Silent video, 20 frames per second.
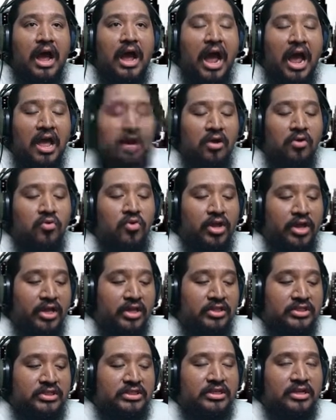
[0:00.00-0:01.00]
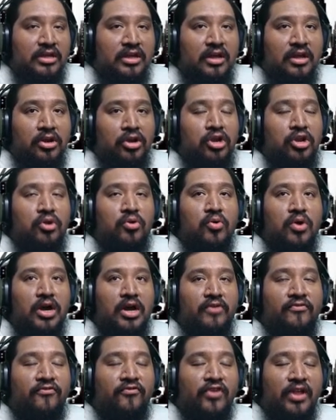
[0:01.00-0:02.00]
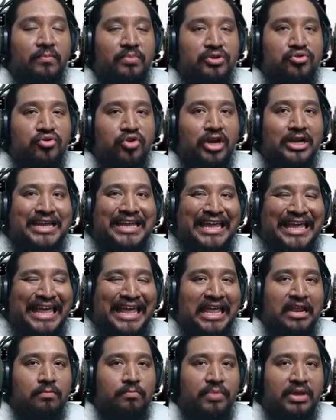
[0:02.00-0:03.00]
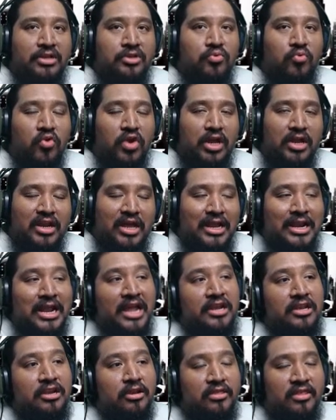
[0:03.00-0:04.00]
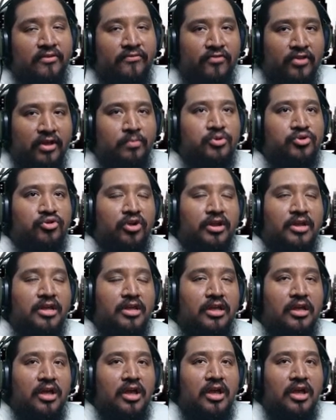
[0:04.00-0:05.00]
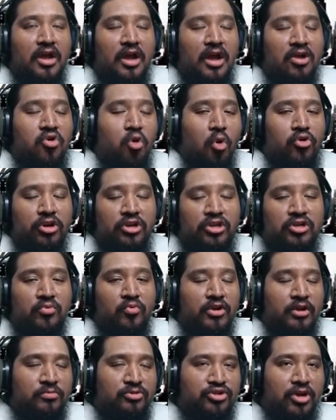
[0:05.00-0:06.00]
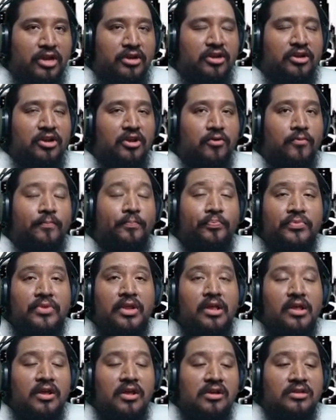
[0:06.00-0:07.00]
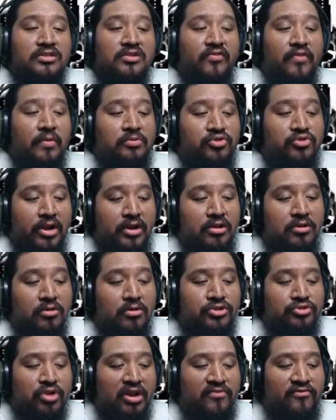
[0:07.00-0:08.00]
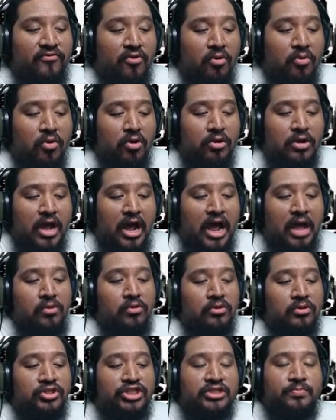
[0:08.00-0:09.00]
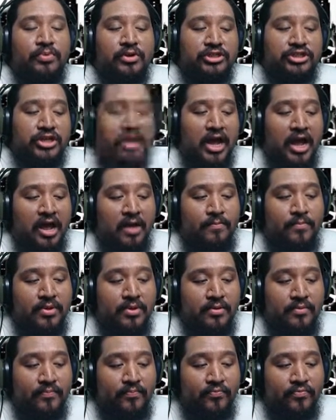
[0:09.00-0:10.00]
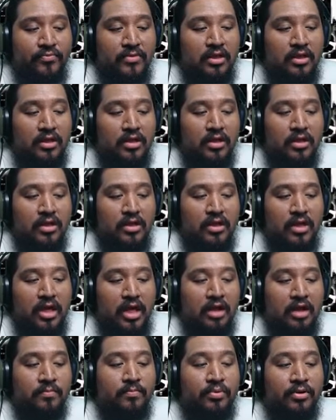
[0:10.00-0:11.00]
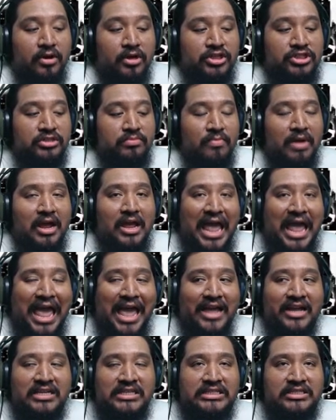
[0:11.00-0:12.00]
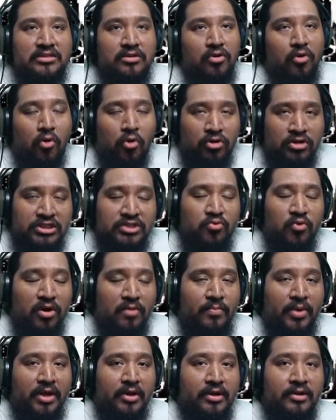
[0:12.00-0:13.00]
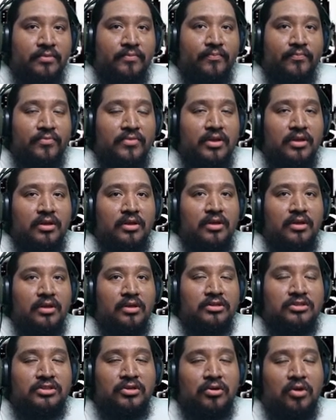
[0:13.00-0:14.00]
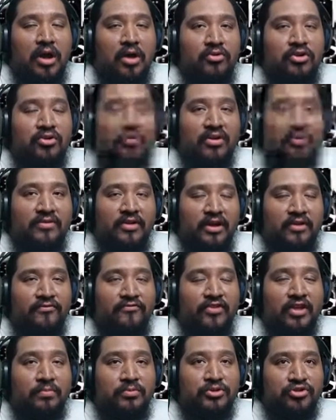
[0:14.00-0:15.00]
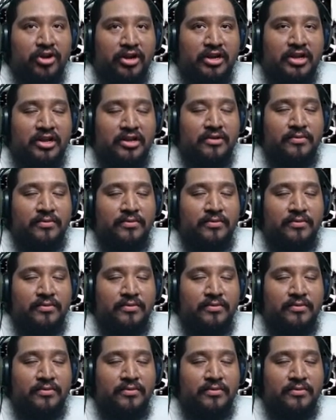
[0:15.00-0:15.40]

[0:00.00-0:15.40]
I always do a flip trick in between. And I do the flip trick according to what I'm trying to do. So if I'm trying to go straight forward, I will just push up and push my X or square button. So I'll do a flip trick.